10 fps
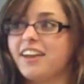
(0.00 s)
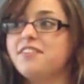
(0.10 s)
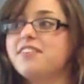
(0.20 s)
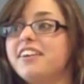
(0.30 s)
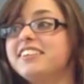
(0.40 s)

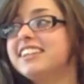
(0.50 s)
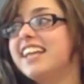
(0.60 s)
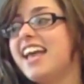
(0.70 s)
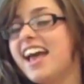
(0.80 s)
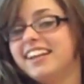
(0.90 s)
and found that
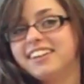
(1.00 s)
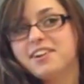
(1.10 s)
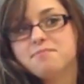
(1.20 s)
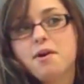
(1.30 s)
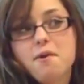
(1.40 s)
they hadn't
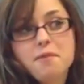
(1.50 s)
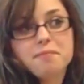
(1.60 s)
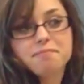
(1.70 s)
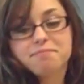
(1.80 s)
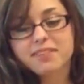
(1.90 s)
come
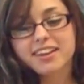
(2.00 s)
home?